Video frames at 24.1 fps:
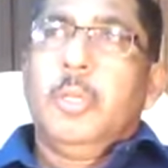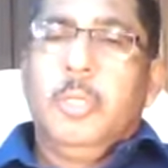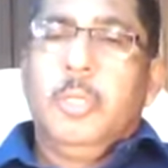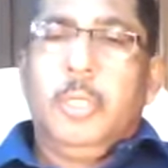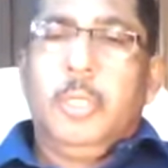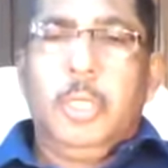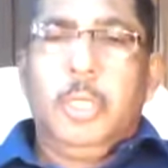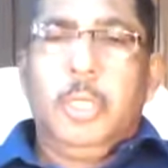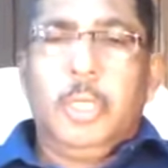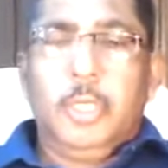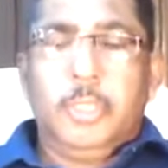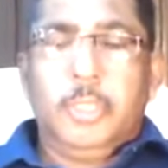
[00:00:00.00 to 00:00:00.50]

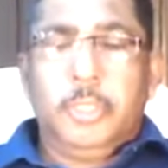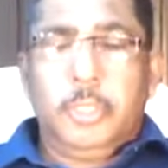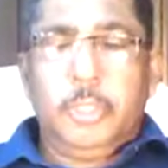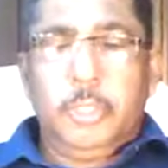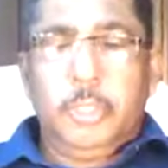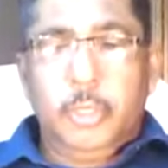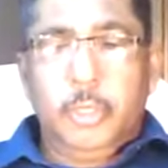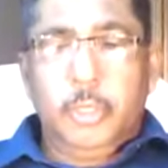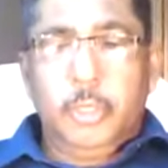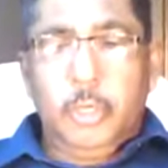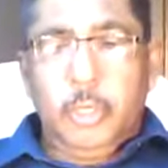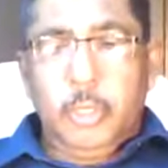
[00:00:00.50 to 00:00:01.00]
Greetings to you
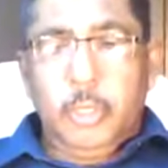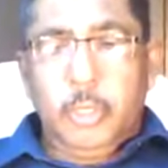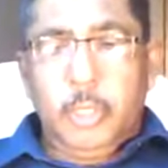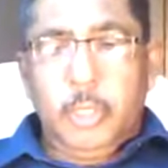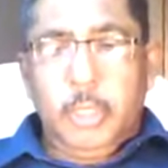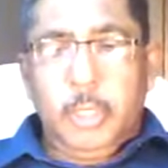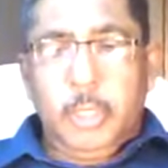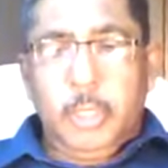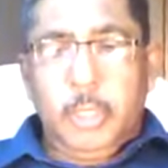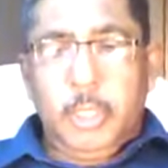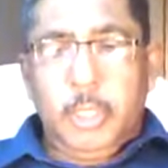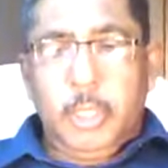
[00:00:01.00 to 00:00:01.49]
all
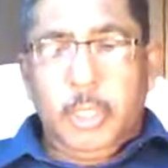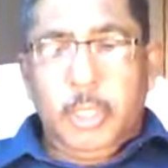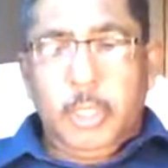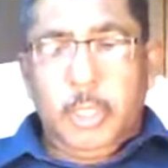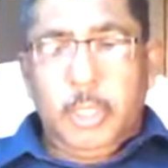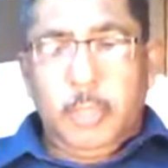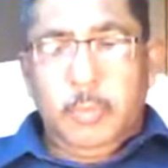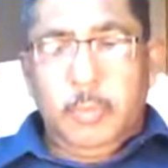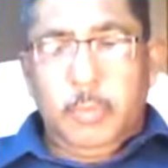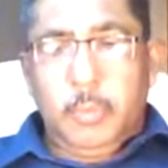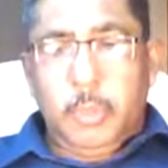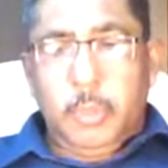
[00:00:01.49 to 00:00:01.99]
in
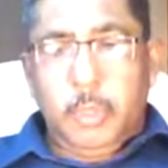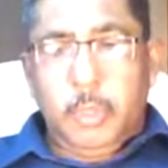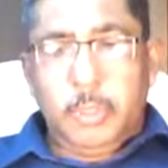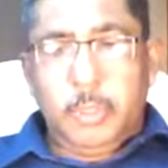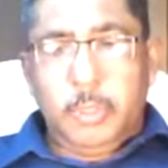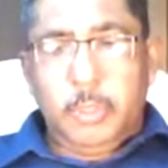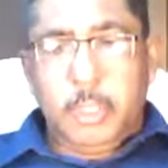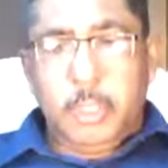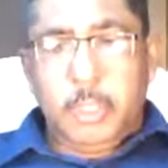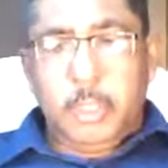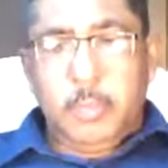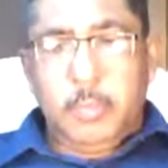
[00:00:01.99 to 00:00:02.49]
the
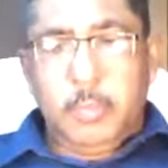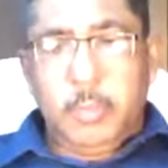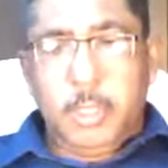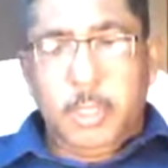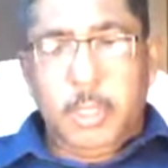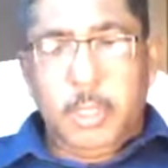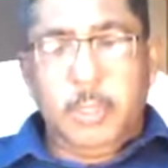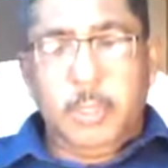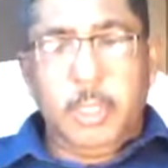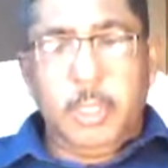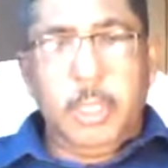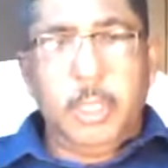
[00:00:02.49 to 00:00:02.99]
most
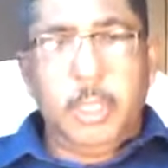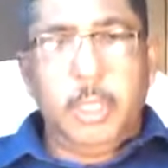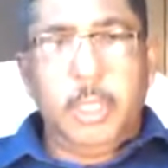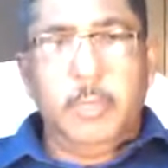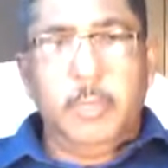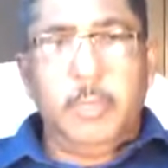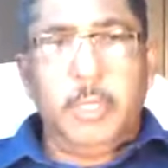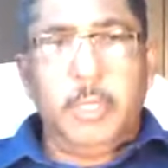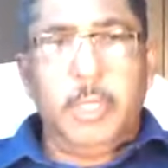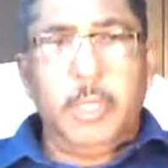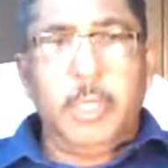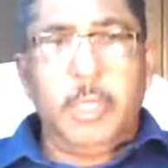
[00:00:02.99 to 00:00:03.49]
beloved and
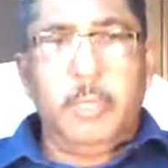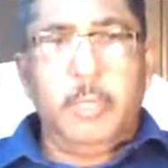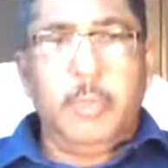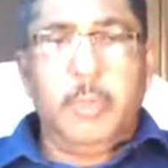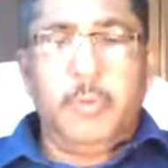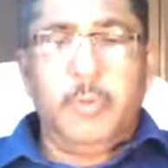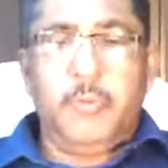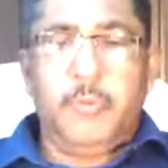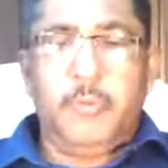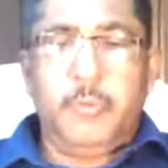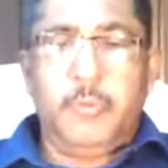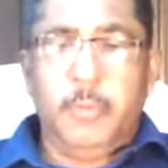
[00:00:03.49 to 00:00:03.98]
loving name
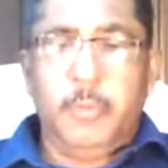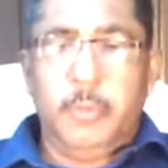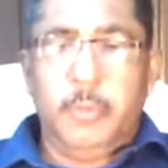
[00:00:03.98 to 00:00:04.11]
of